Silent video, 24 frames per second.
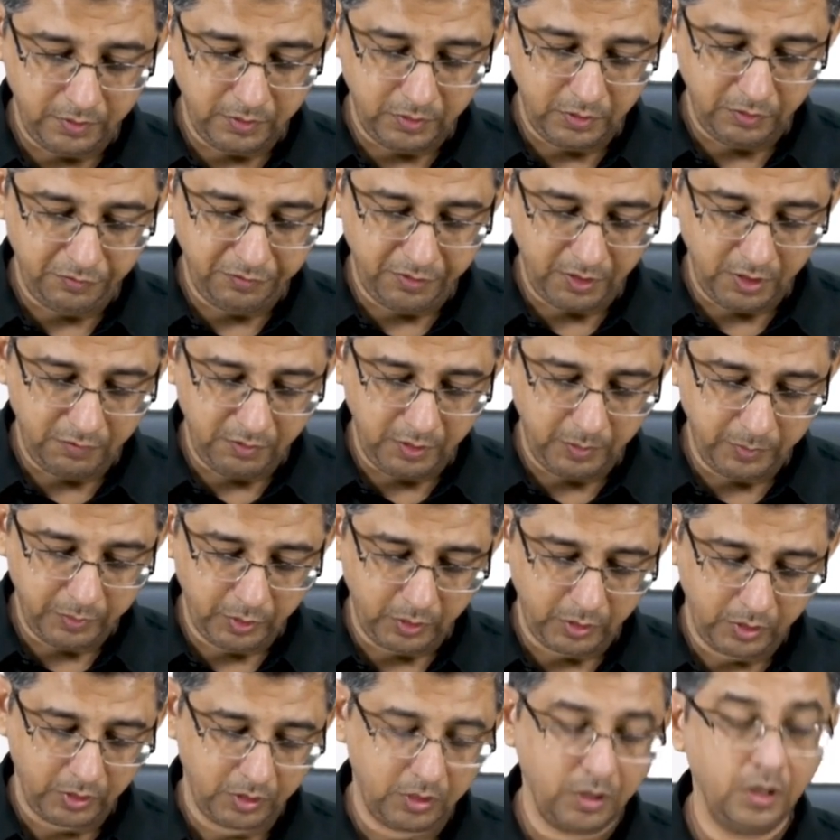the following
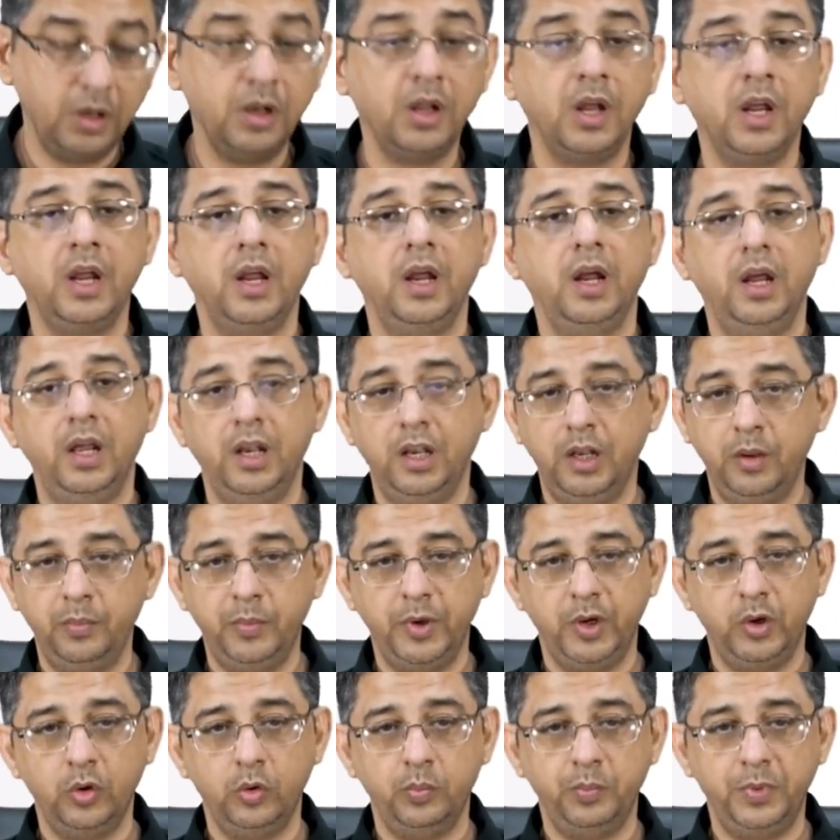protocol:
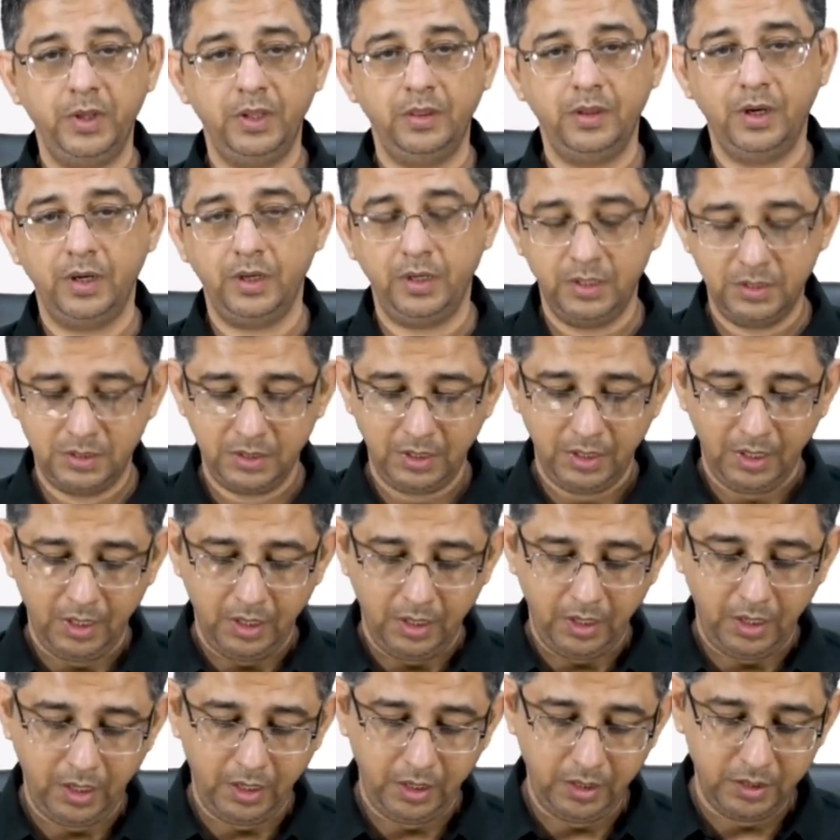LMNOP, that is,
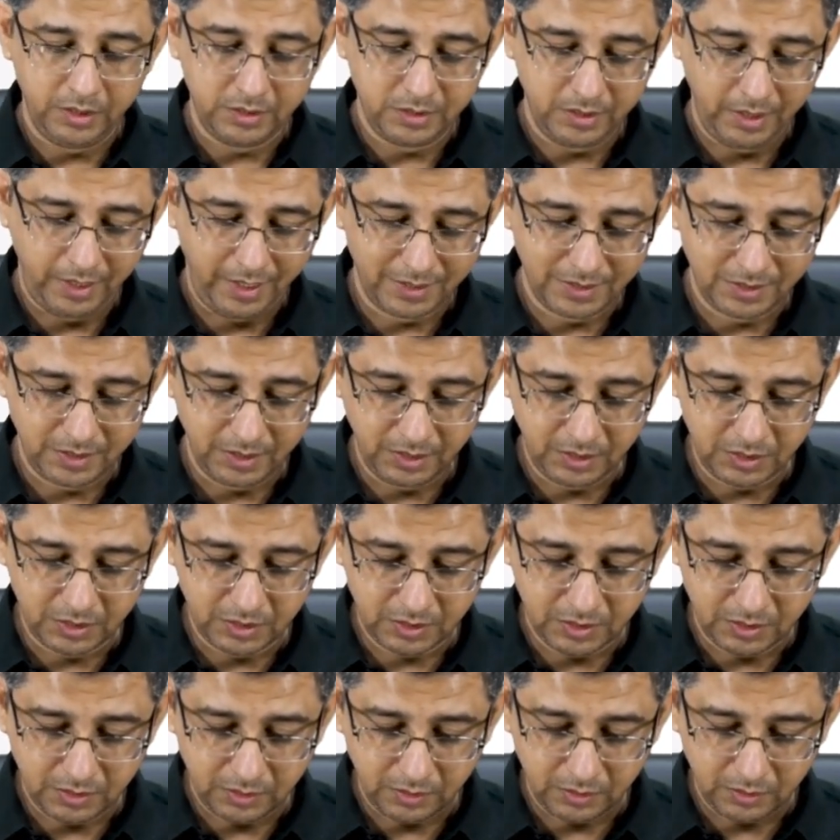L is
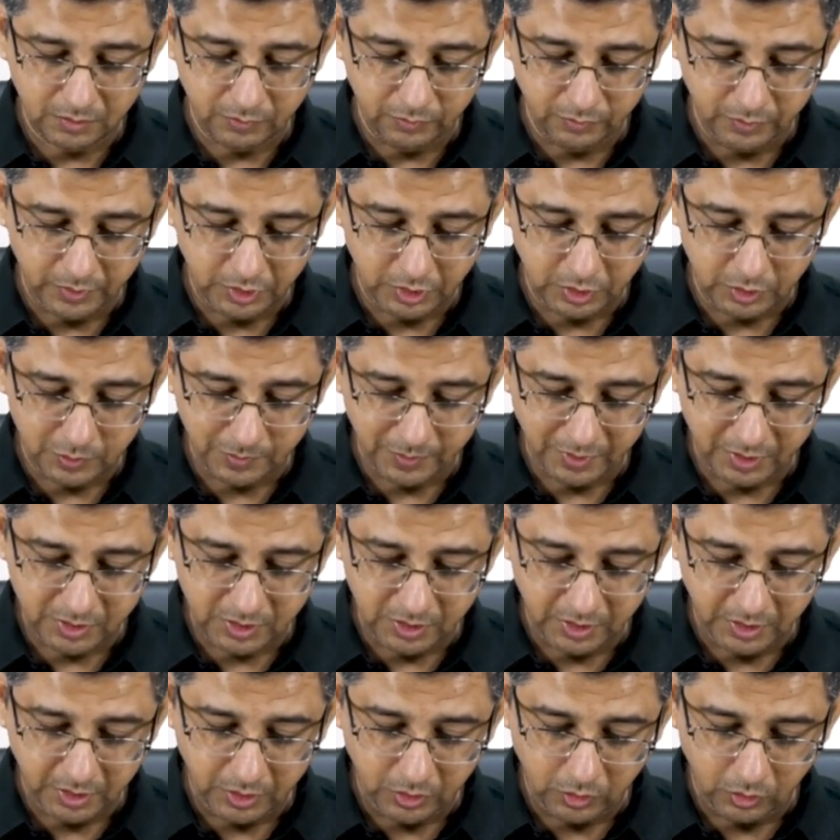Lasix, which is
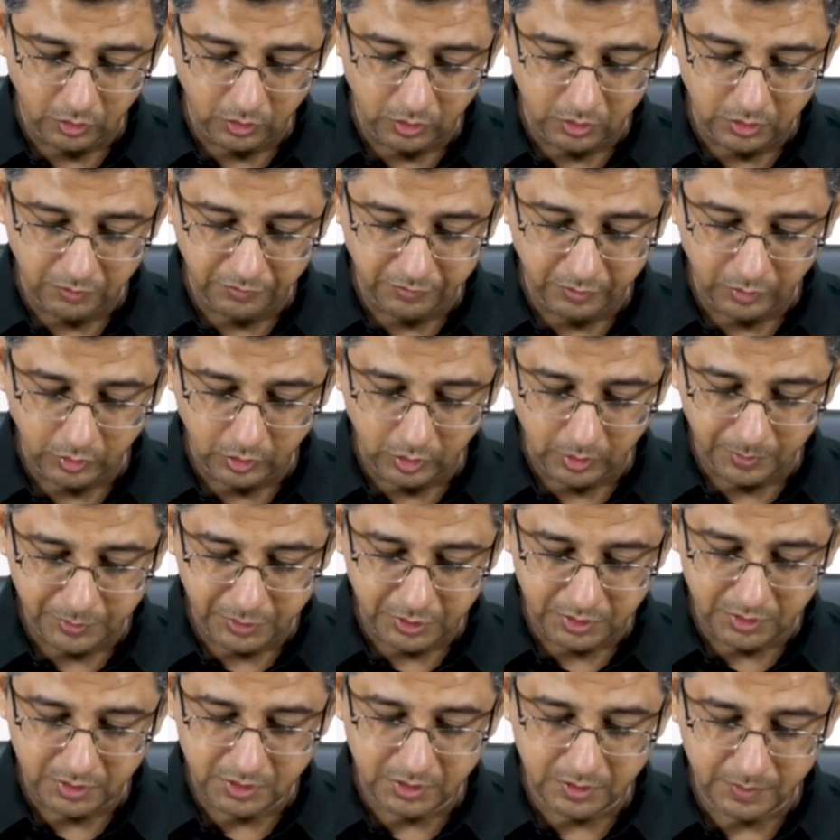present in all the four
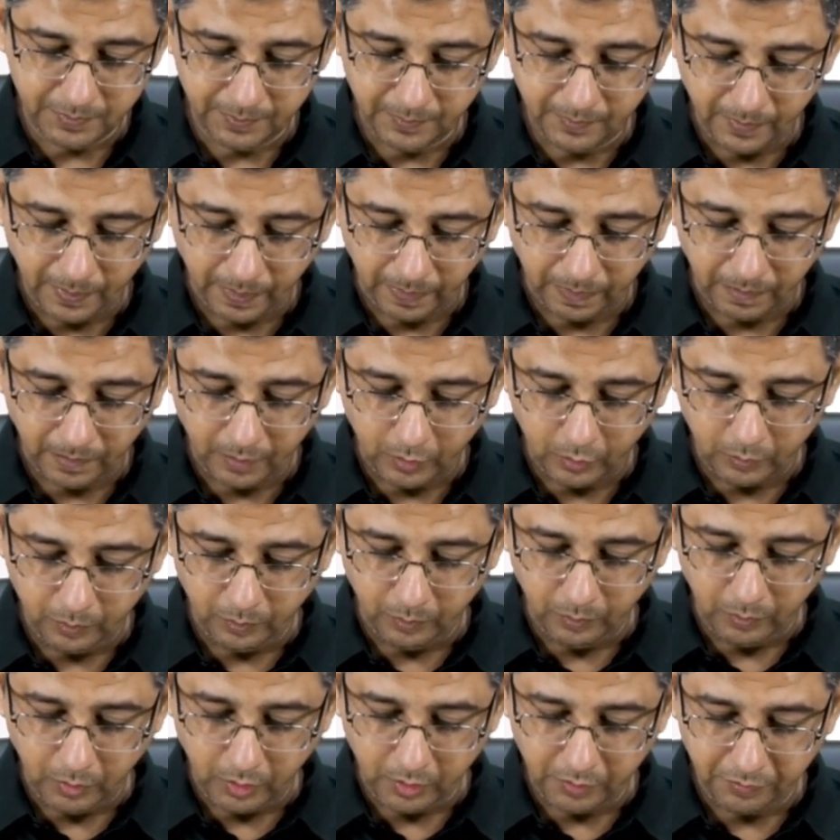options;
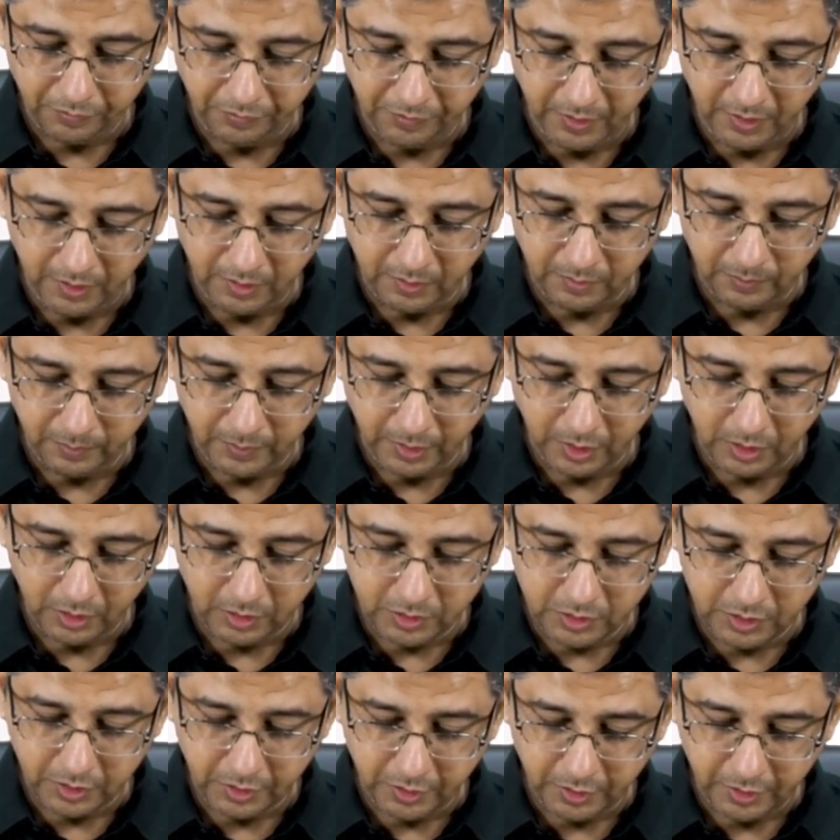morphine, because
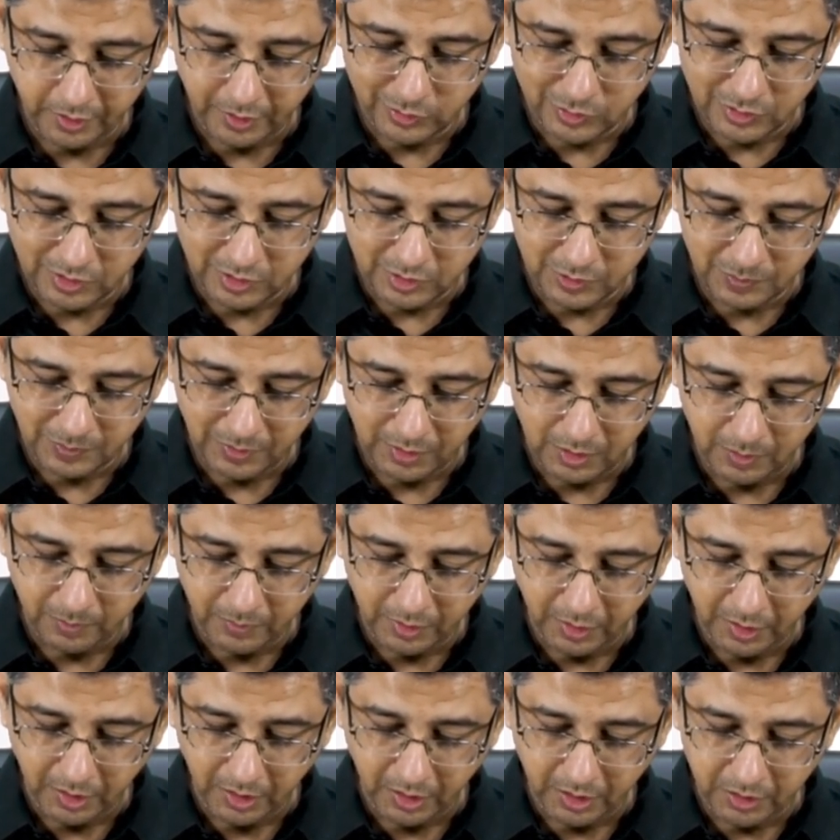it reduces
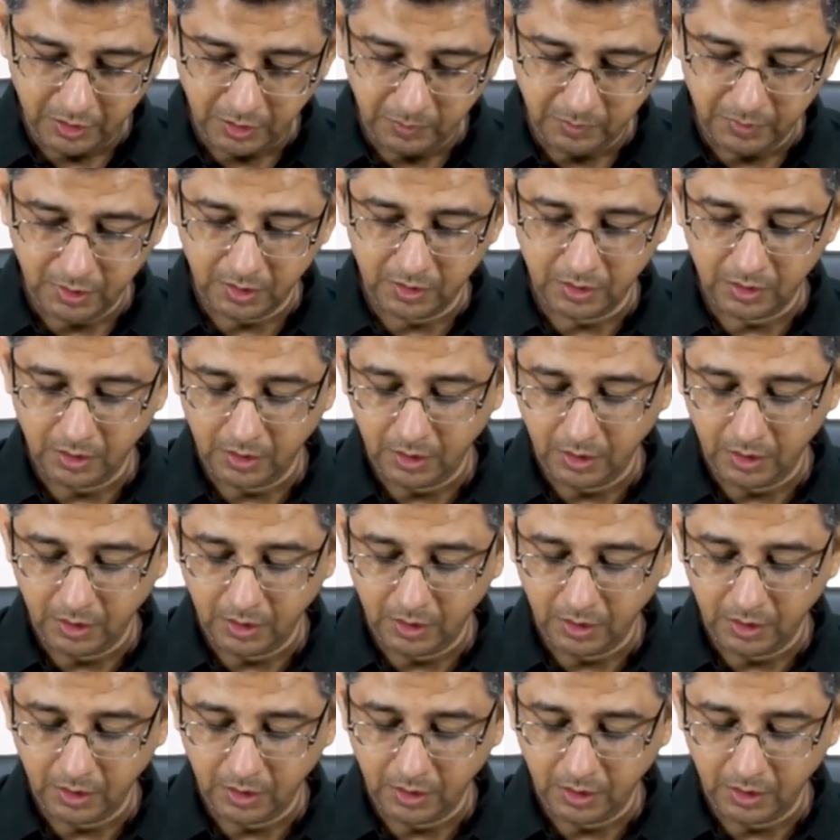pulmonary edema;